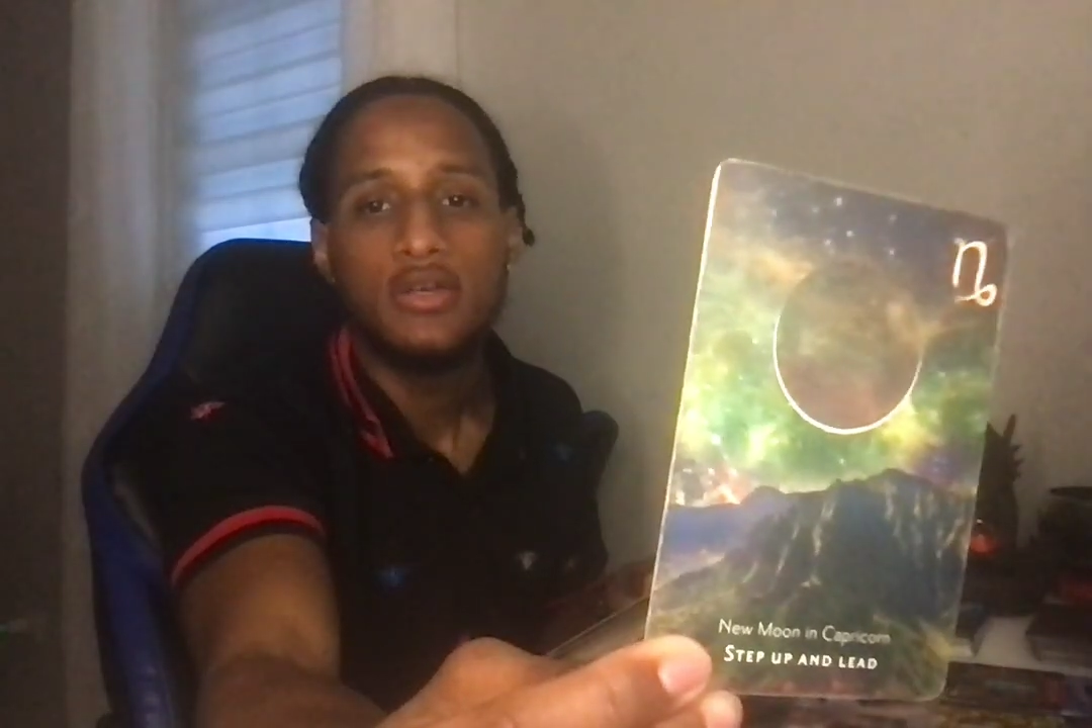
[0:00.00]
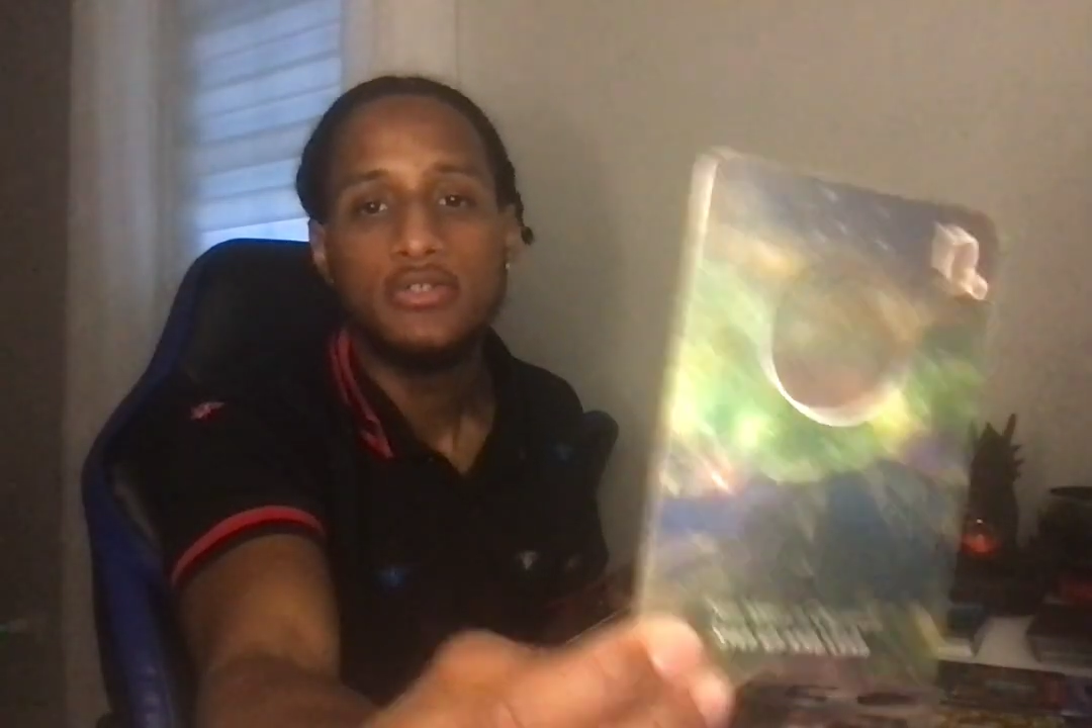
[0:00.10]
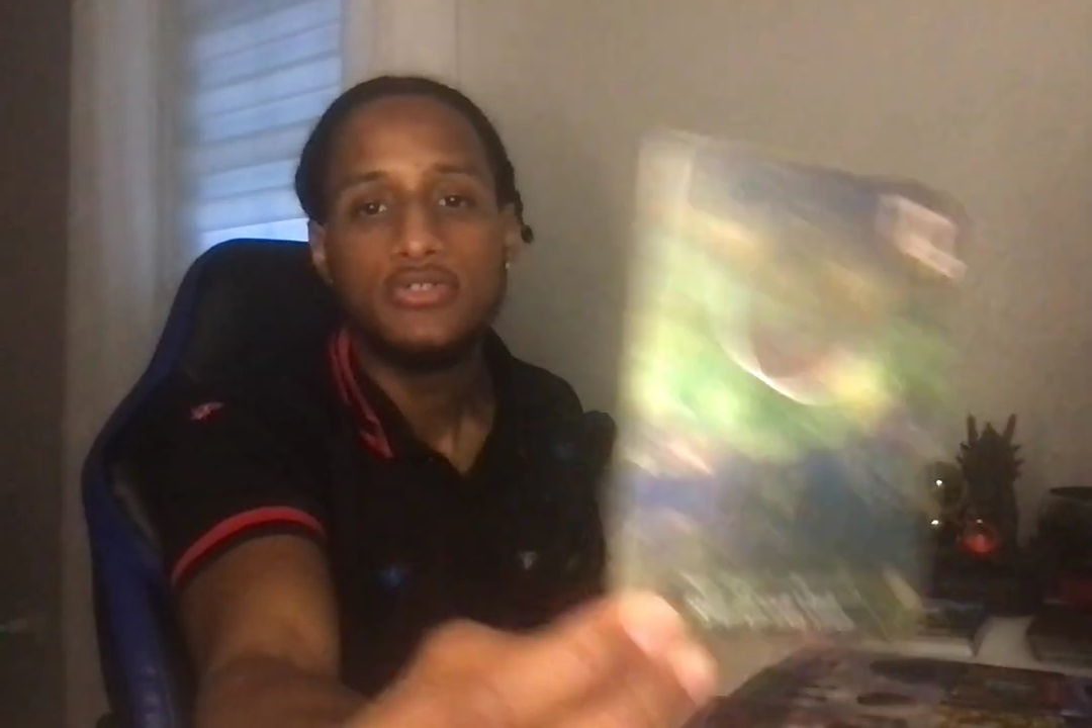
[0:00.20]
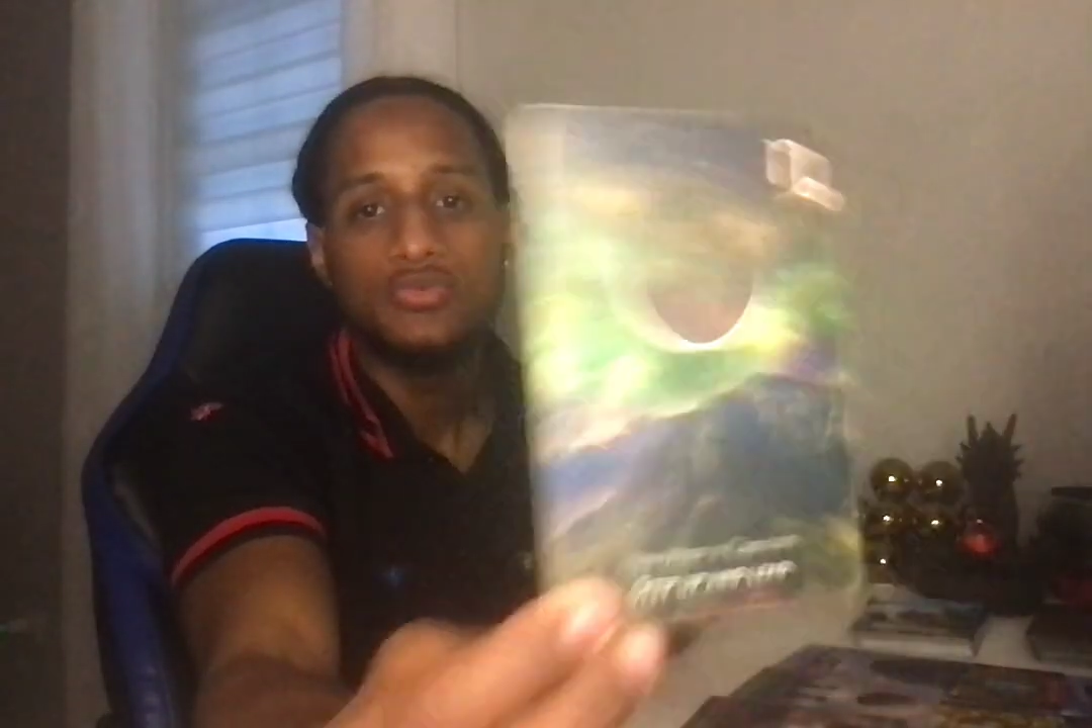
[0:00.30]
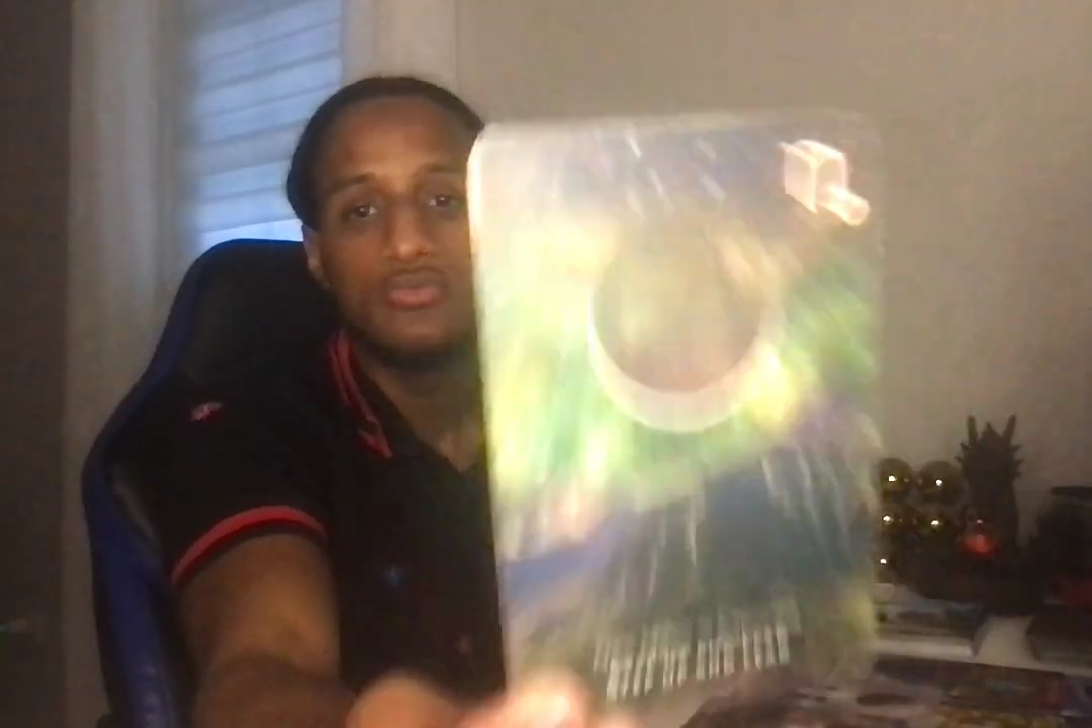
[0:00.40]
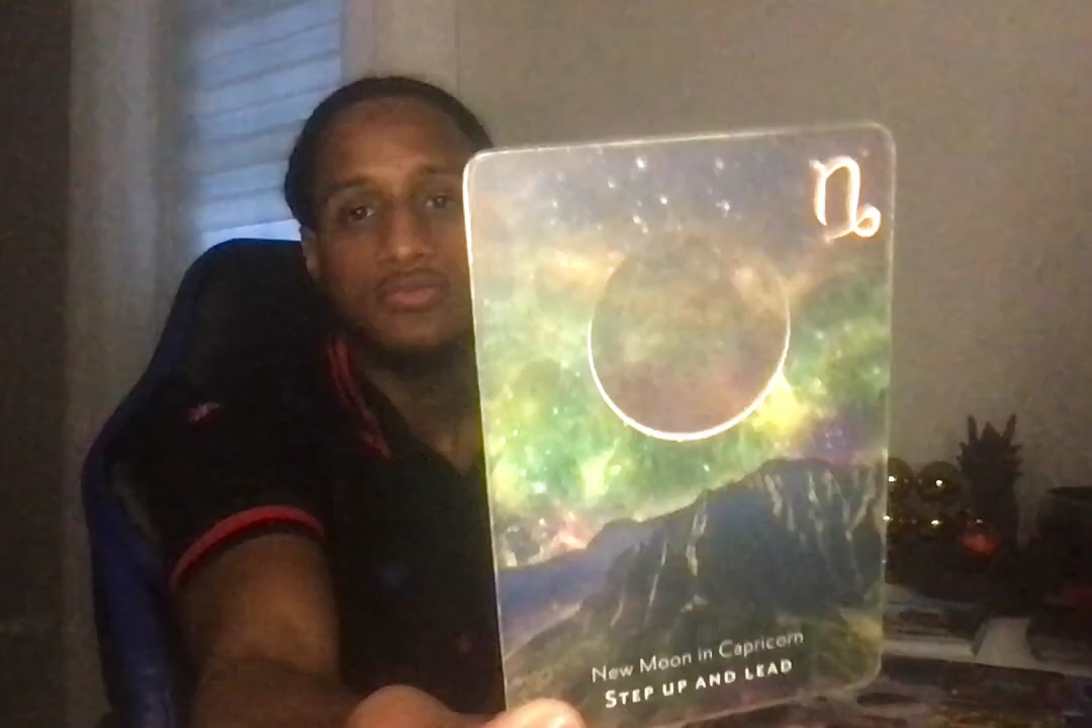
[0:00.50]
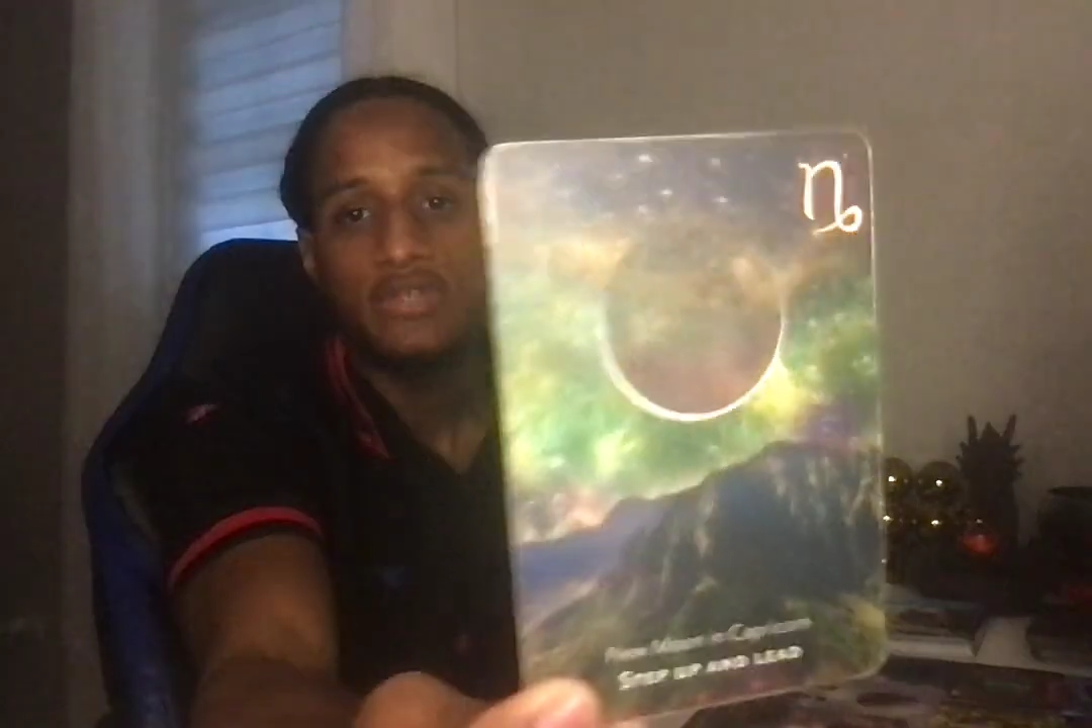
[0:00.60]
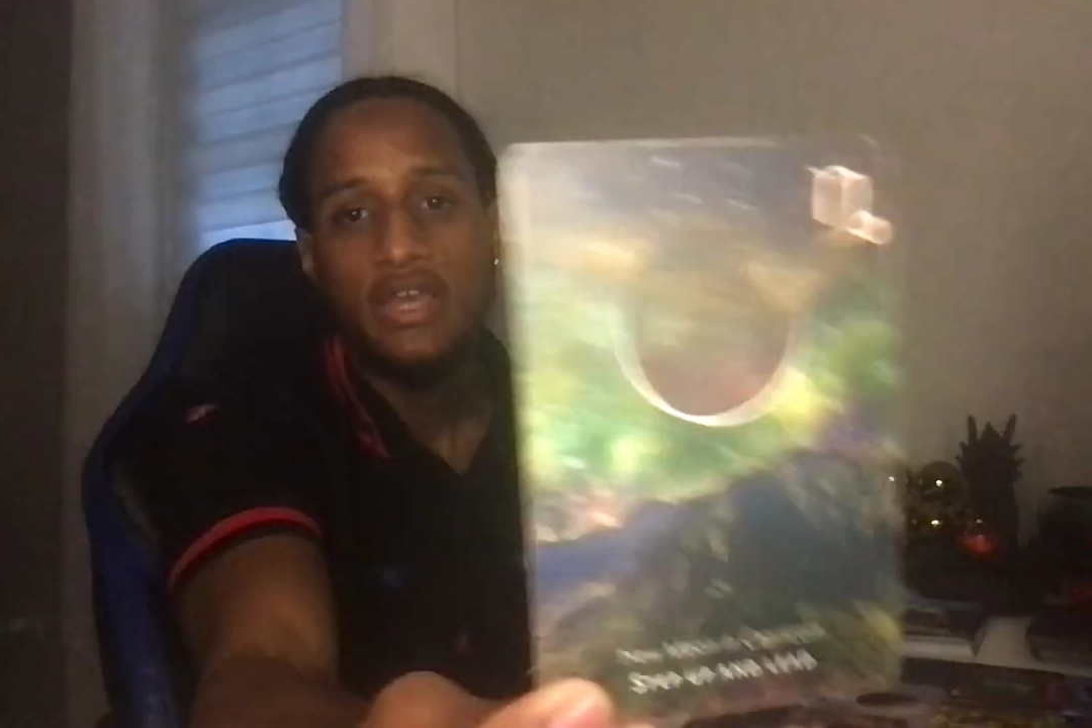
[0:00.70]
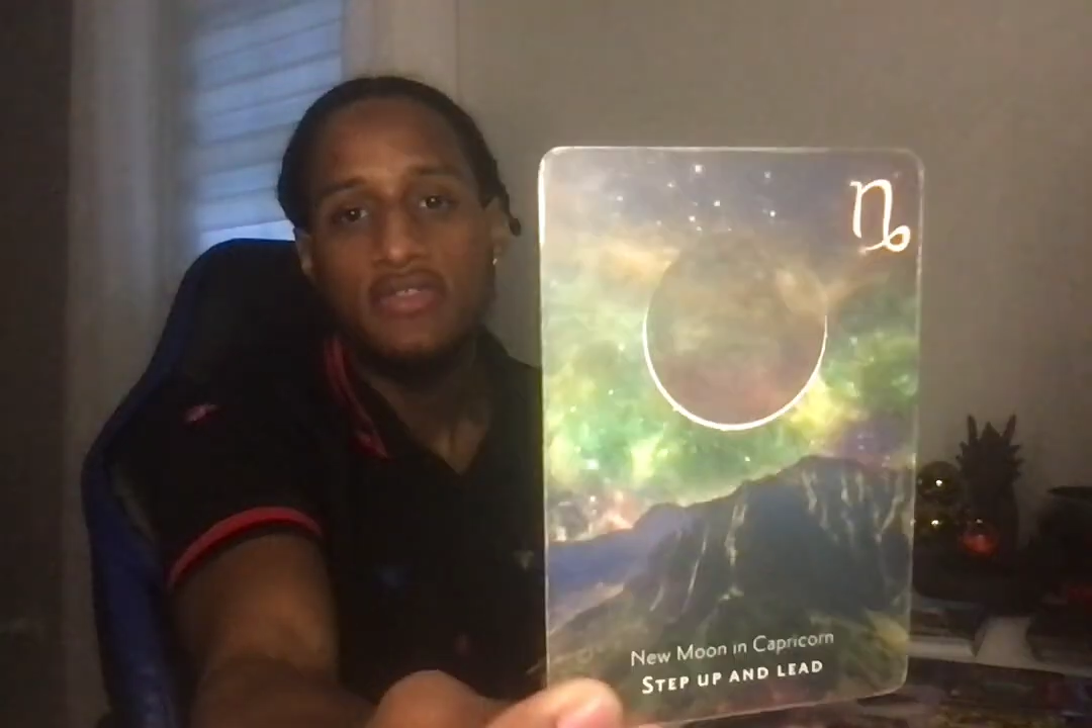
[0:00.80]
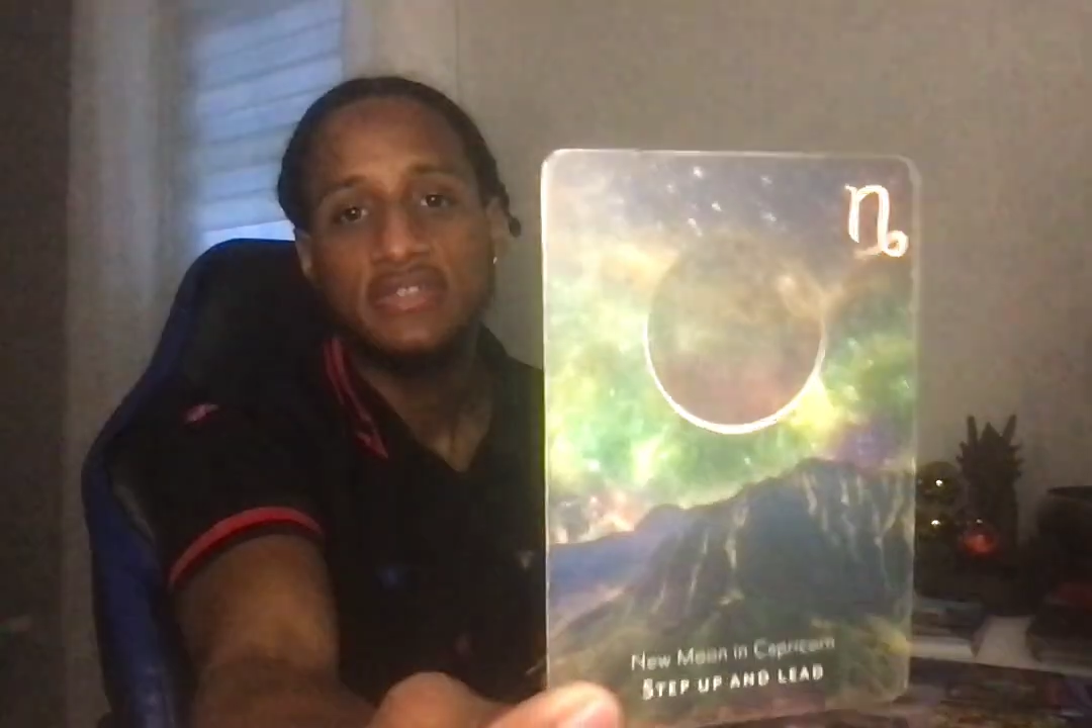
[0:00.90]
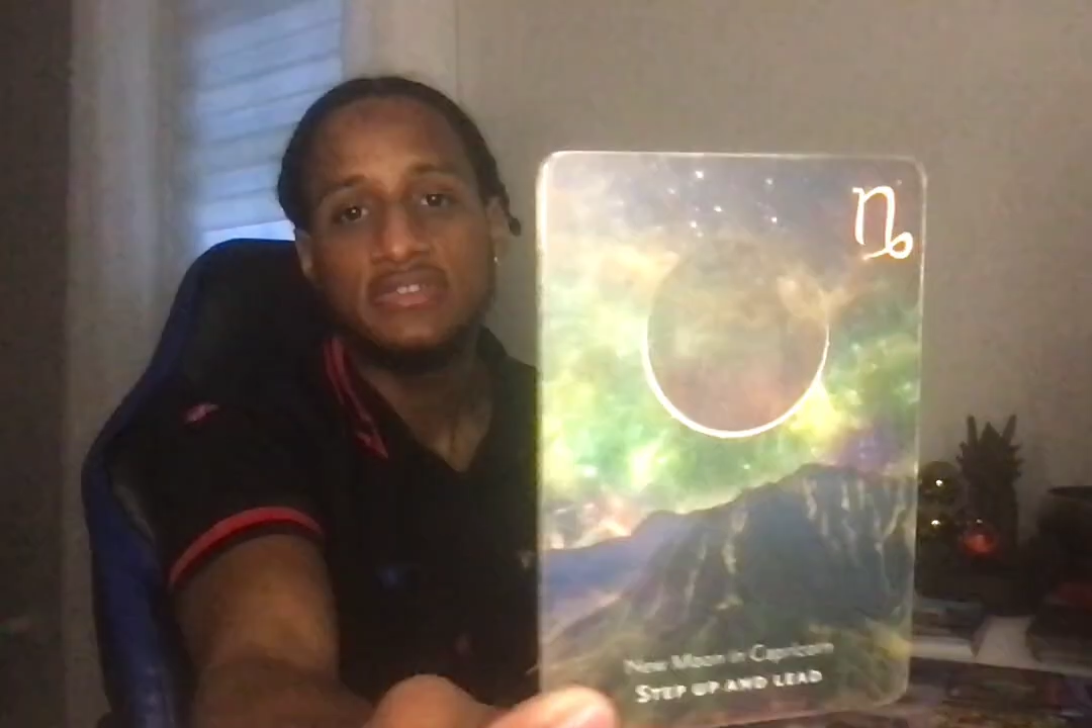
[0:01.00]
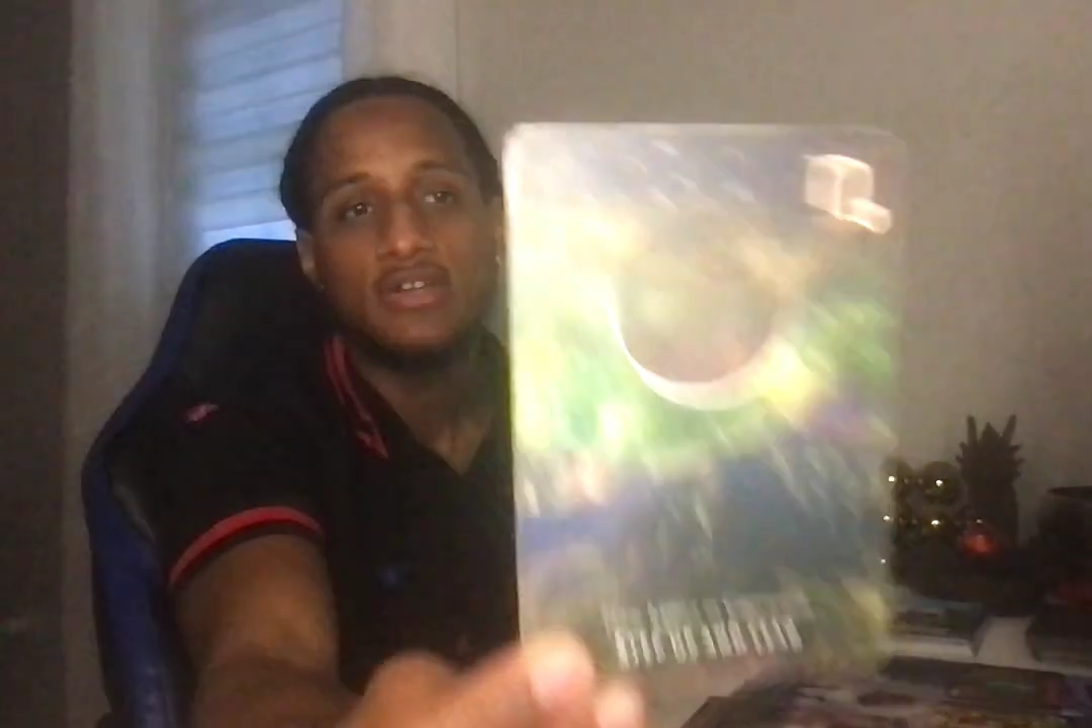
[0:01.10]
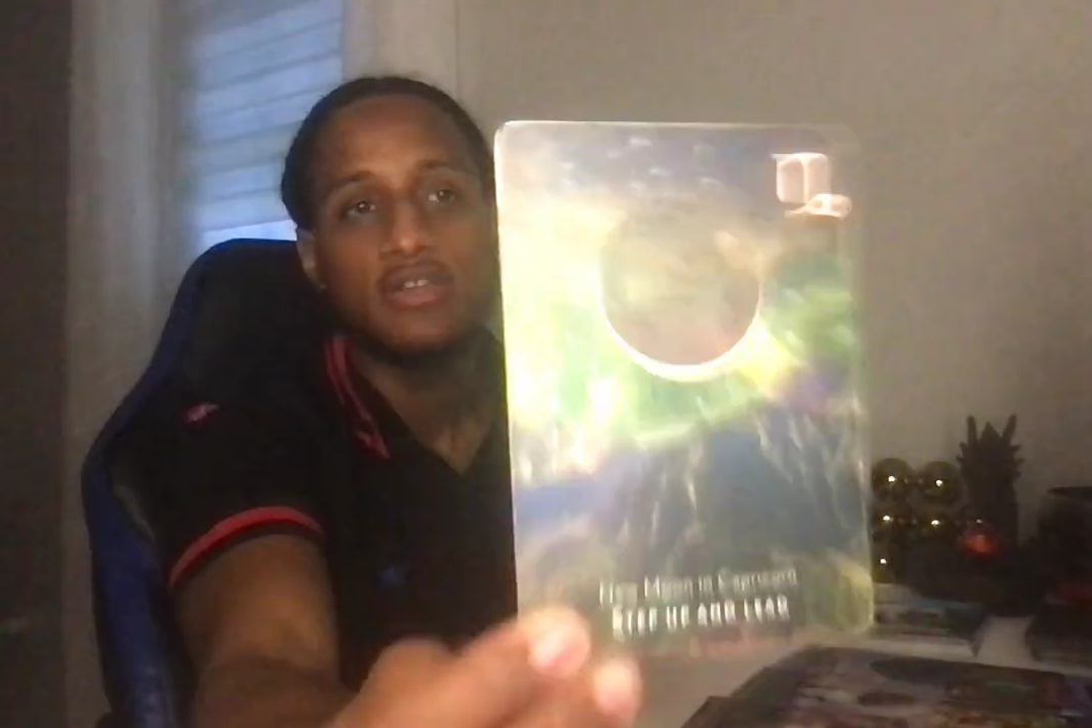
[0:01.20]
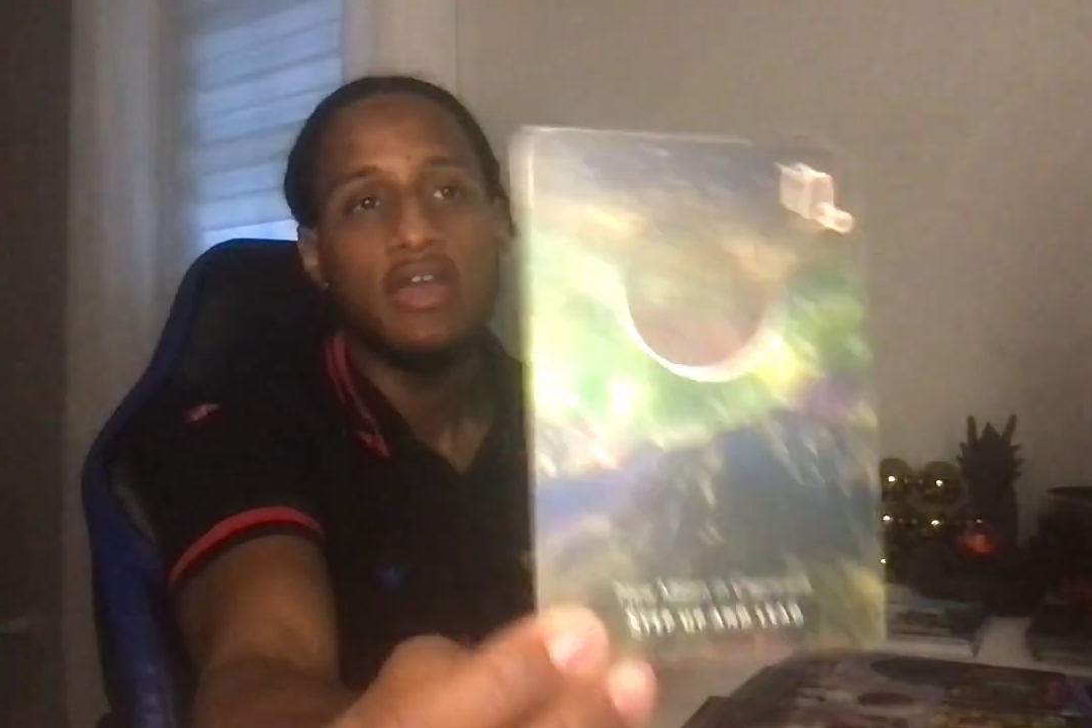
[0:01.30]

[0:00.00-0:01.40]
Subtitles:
to get things done.